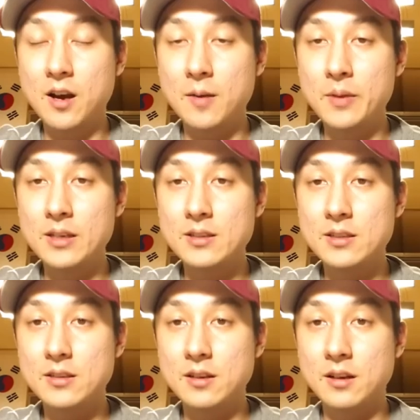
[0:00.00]

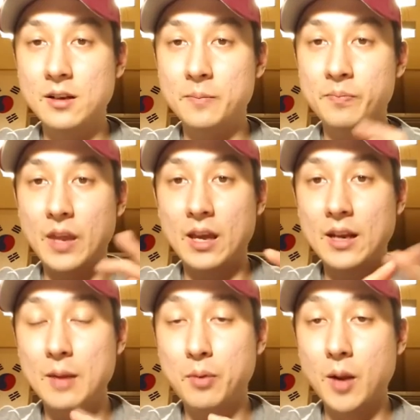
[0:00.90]
comment,
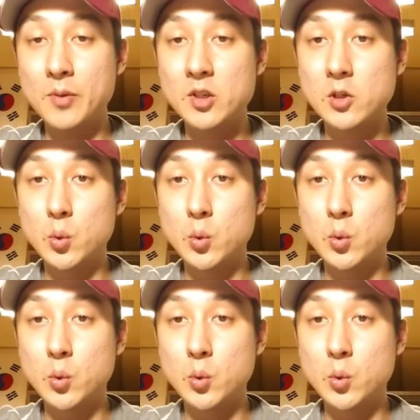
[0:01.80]
and I promise